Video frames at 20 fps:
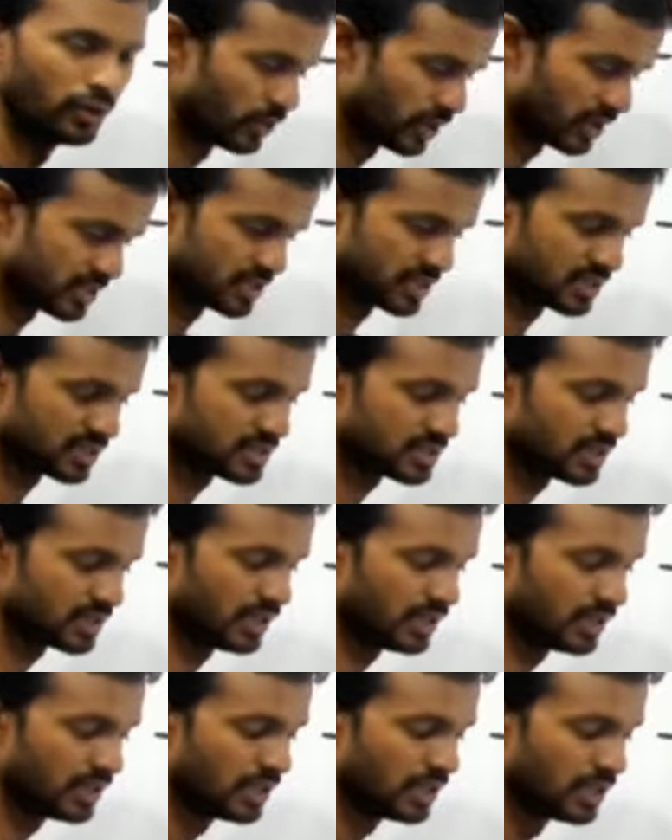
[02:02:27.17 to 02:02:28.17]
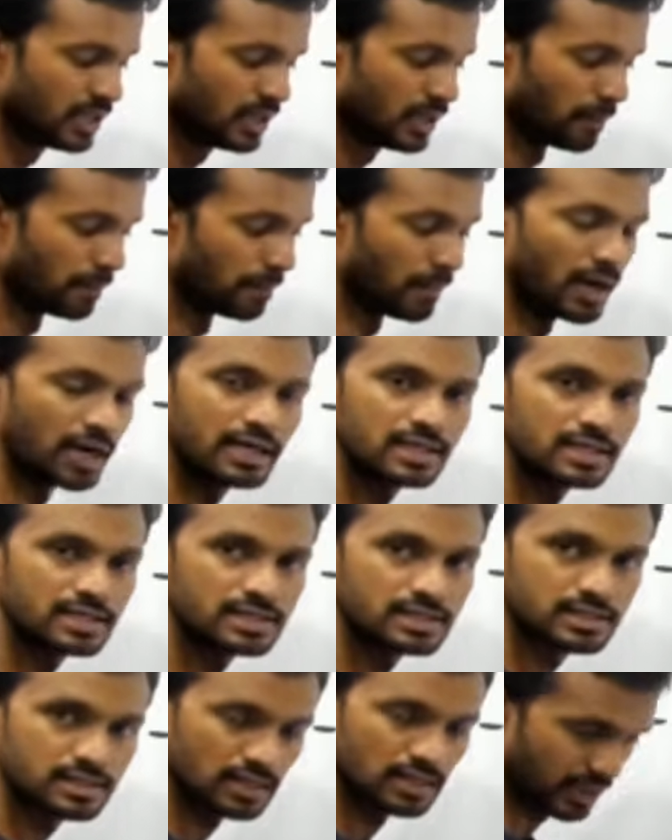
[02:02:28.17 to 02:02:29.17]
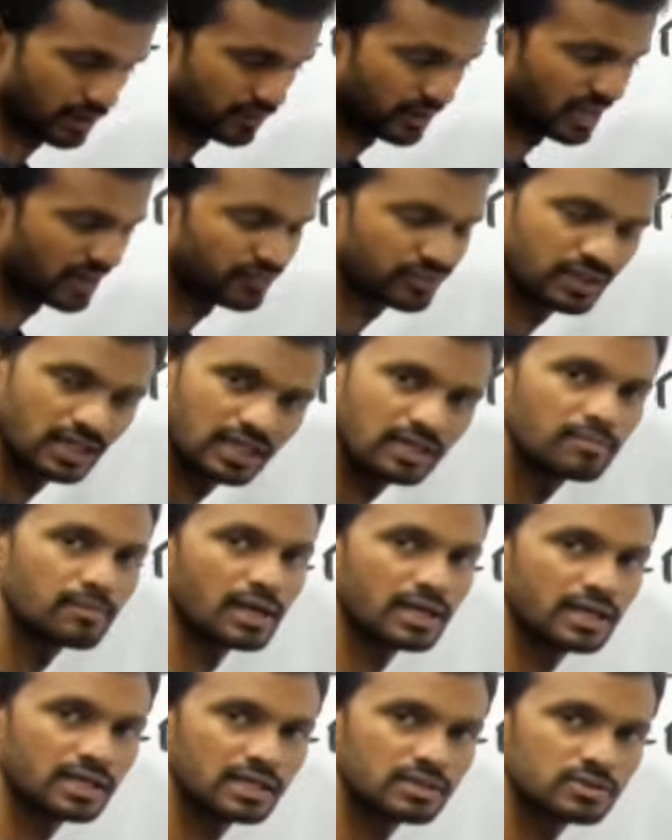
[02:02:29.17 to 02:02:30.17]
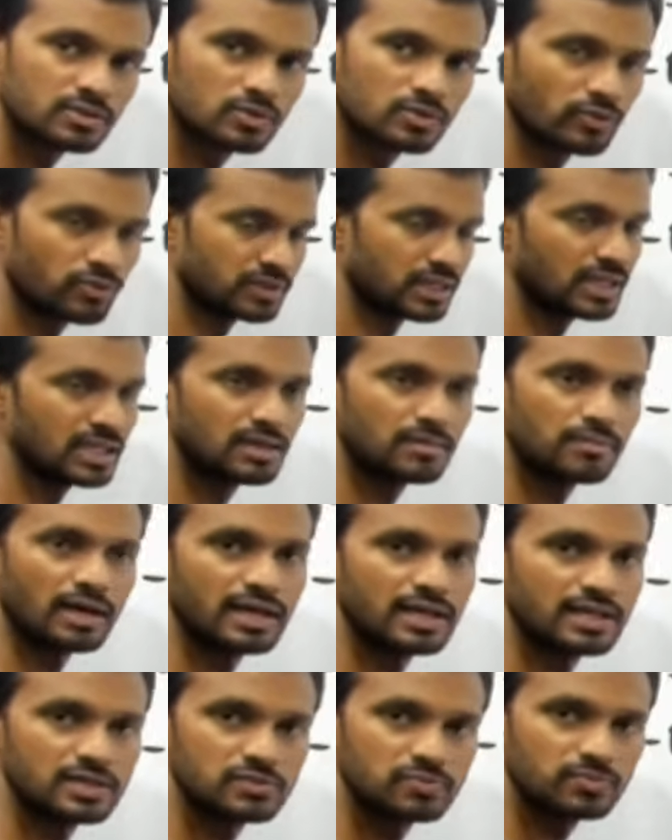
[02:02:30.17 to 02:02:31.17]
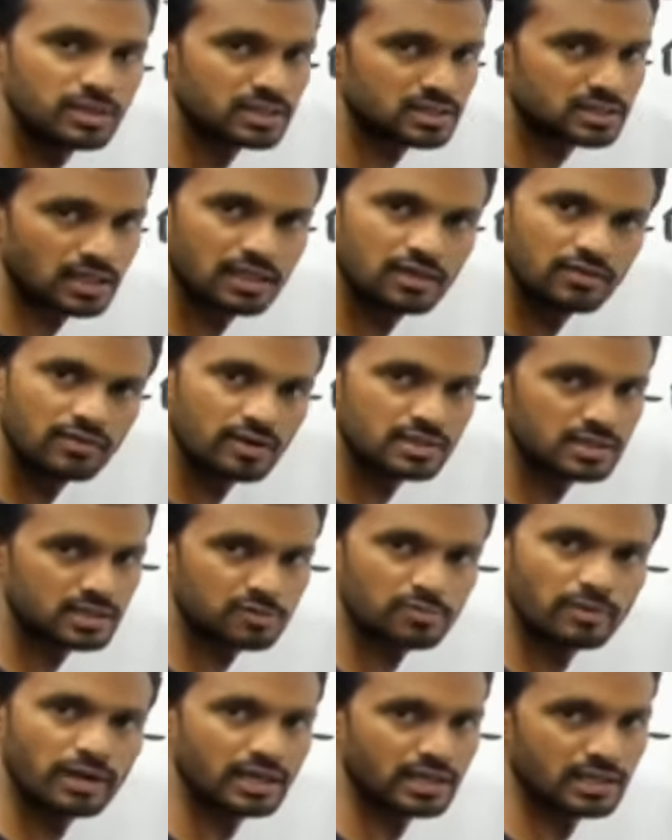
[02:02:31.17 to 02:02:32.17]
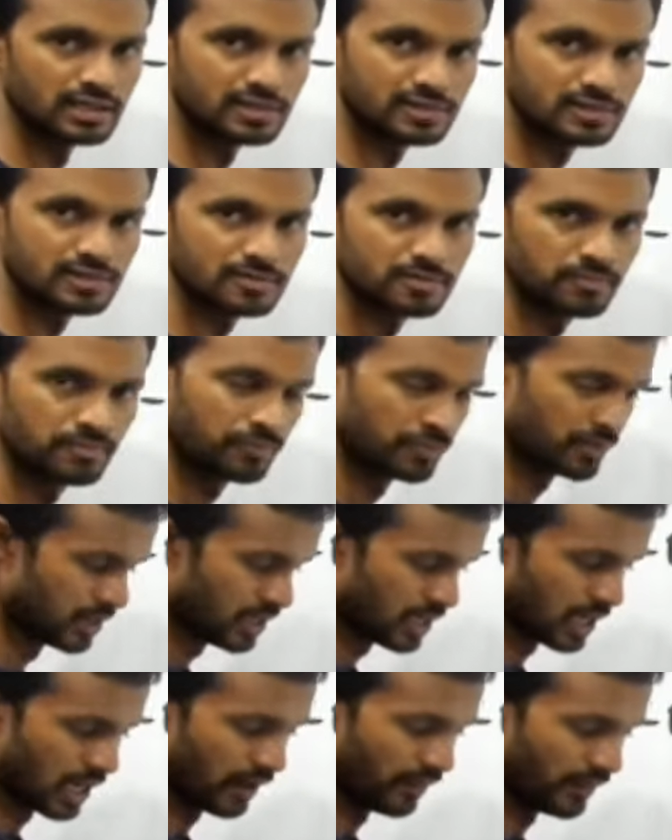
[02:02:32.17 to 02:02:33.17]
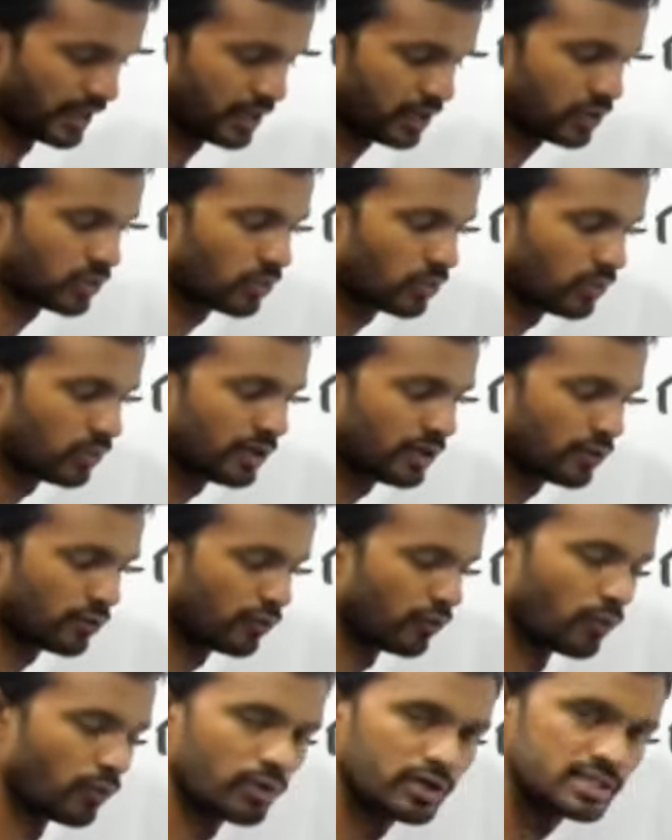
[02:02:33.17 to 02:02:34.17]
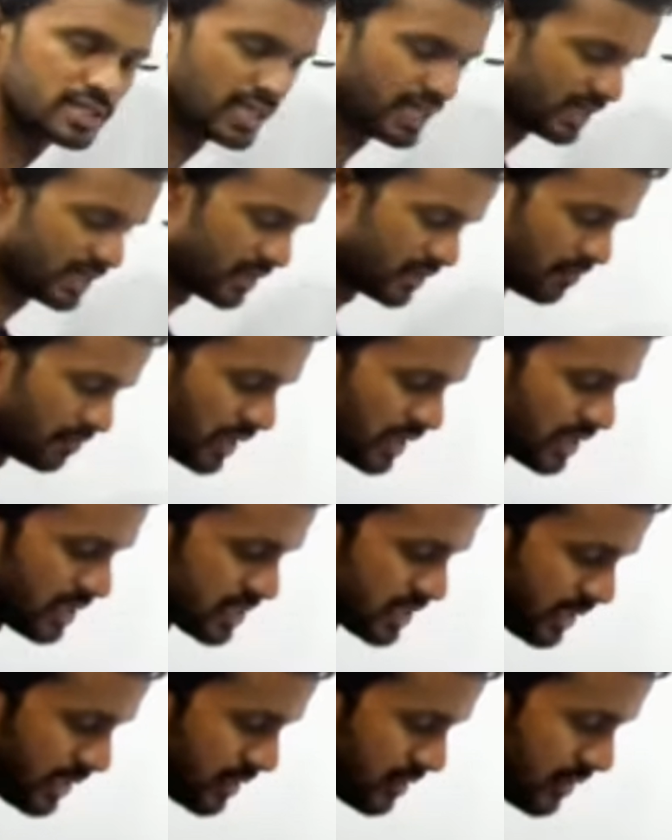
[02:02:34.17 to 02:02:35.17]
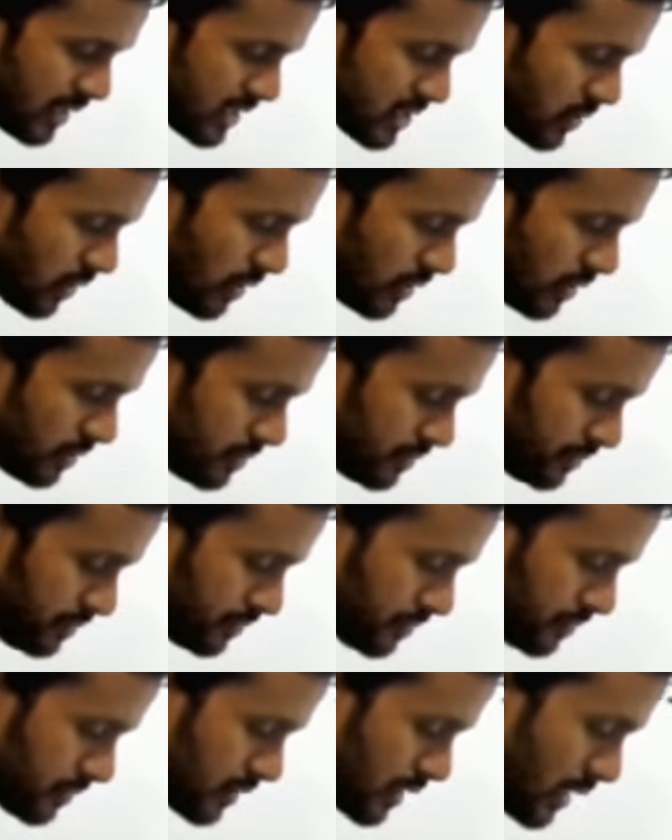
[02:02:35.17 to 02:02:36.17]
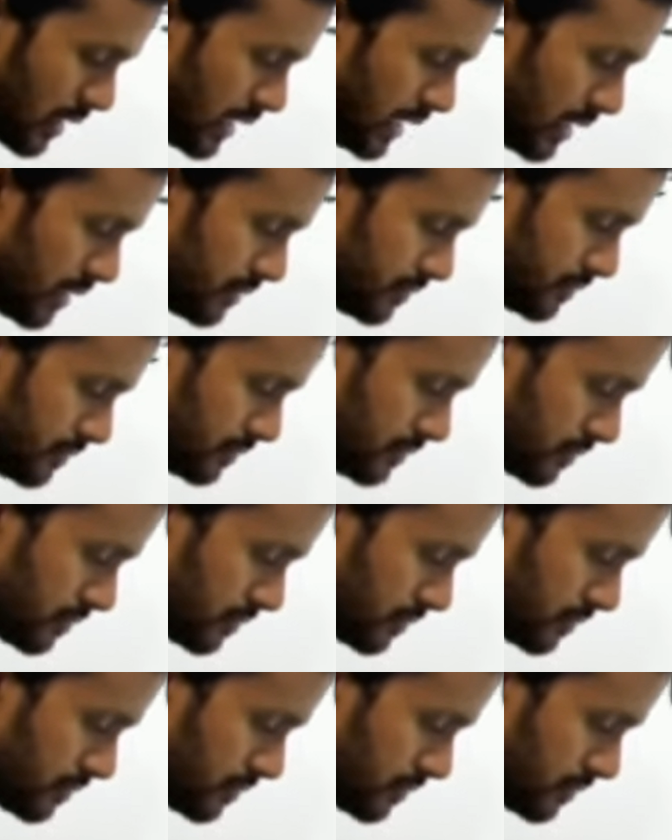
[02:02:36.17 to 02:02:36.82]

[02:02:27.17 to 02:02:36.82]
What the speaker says: You can just say minus, like we have 3 minus. So 3 minus means anyways it's minus. And then 2 into 4 is 8. Minus 8. That's all. Clear?